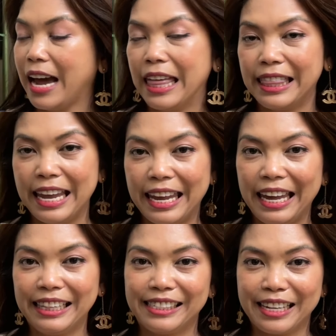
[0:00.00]
I think
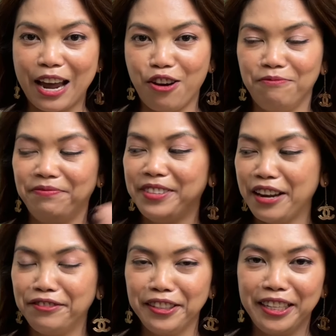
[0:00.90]
it's a go.
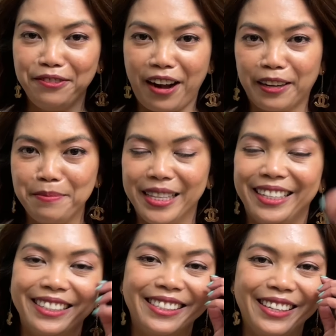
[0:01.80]
Definitely
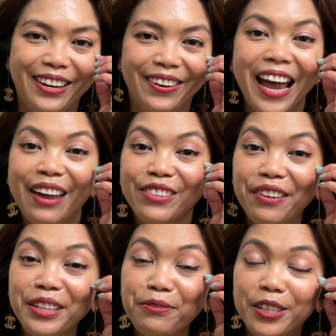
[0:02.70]
recommended. So if you
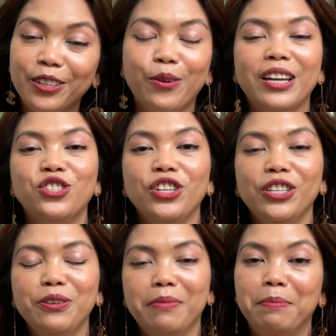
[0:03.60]
have any further
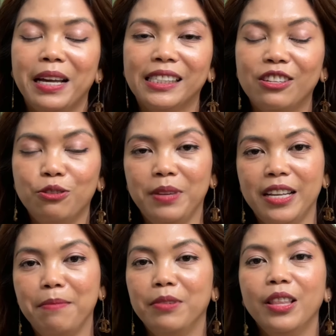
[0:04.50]
question, you may message me
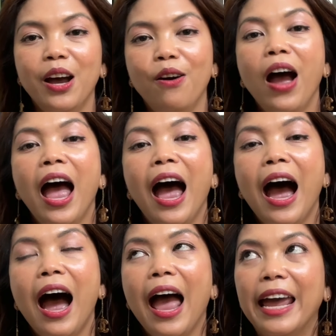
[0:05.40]
down below
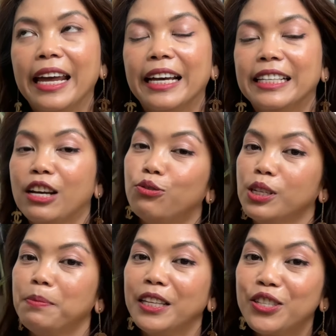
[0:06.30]
and I'll
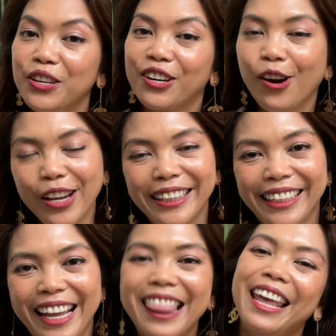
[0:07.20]
respond to you
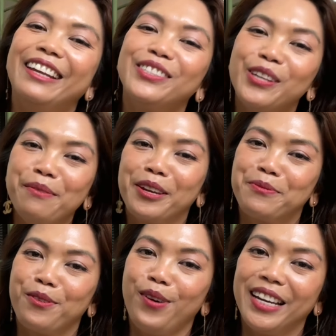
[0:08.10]
accordingly. Thank you so much
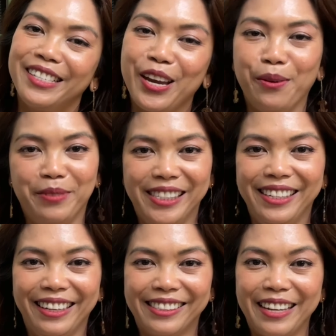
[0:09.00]
for watching. Hope to see
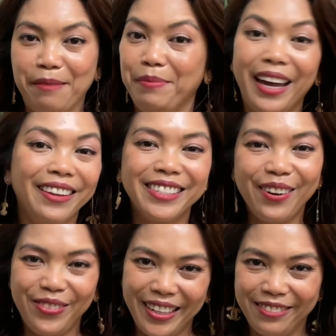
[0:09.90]
you next time. Bye. Ciao
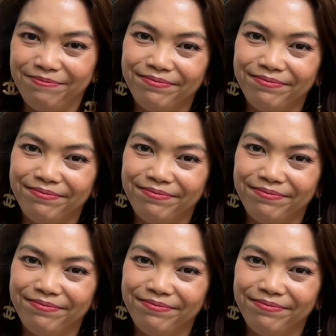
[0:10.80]
for now.